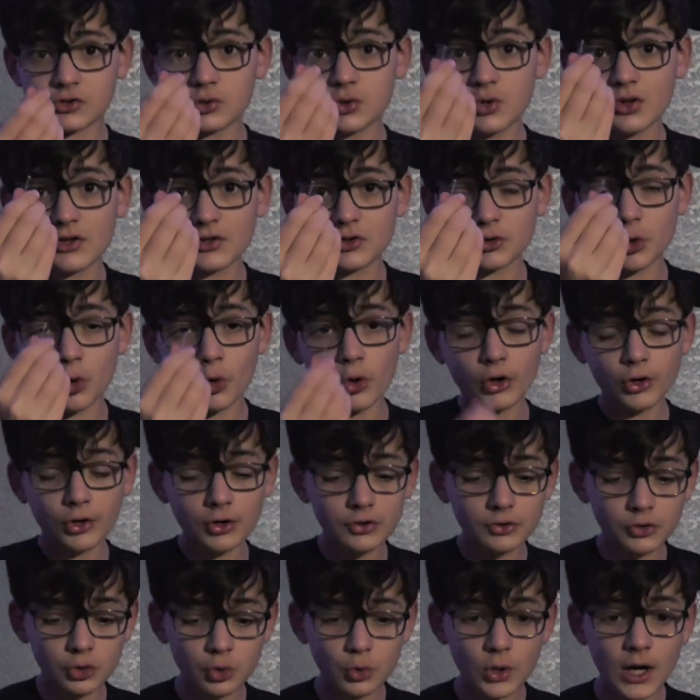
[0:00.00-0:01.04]
this
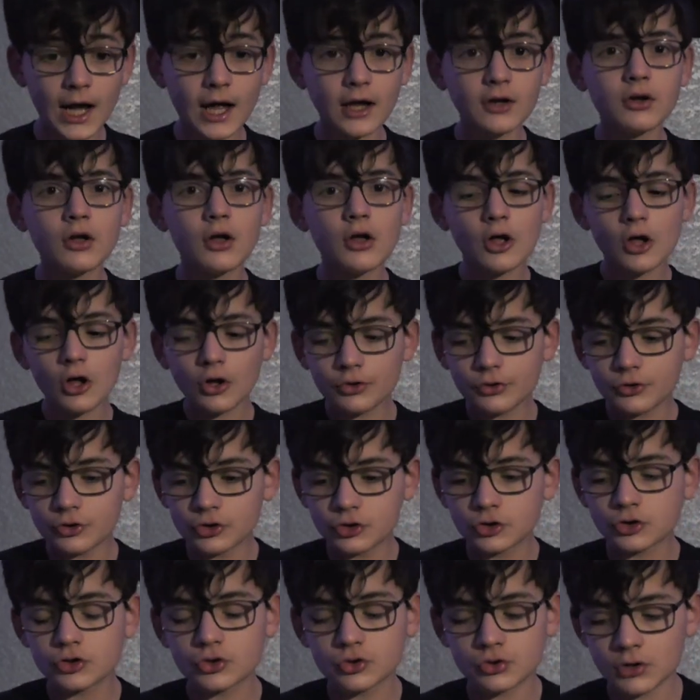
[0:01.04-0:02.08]
coil you add, the
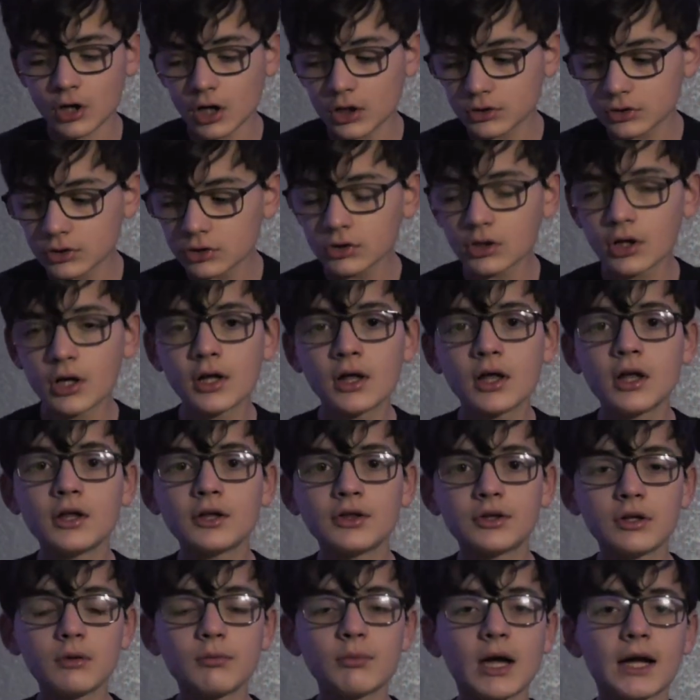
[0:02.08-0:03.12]
stronger
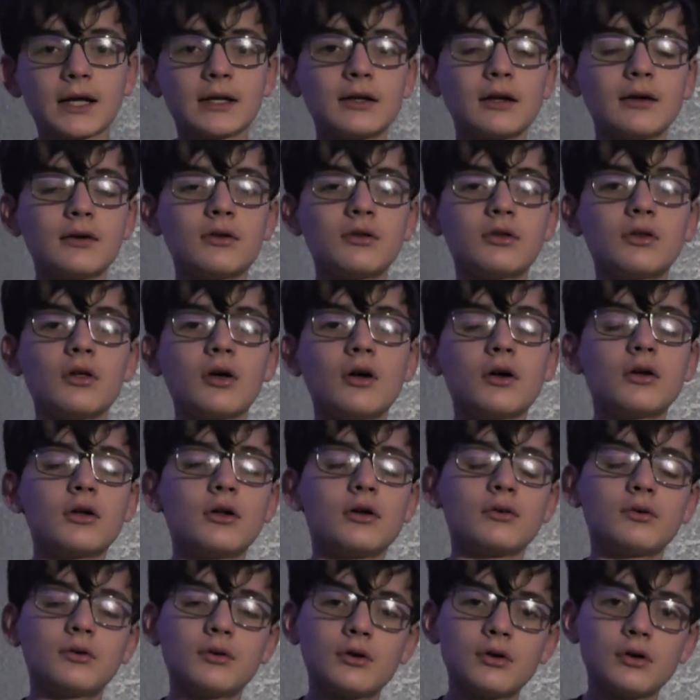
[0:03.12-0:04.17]

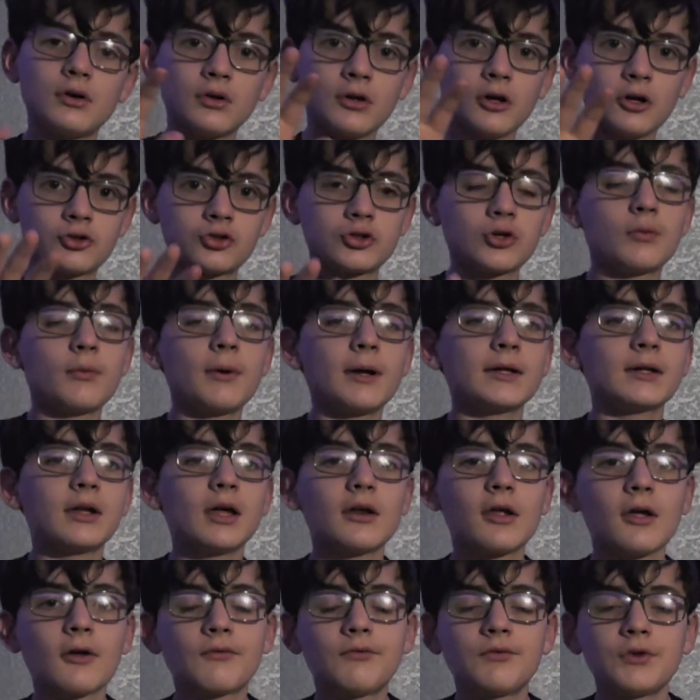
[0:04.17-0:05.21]
the
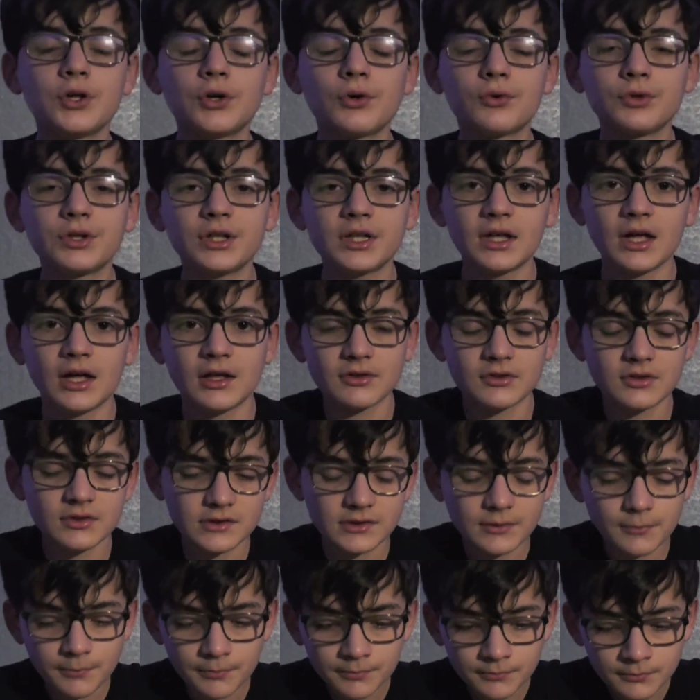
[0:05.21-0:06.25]
electromagnetic field gets.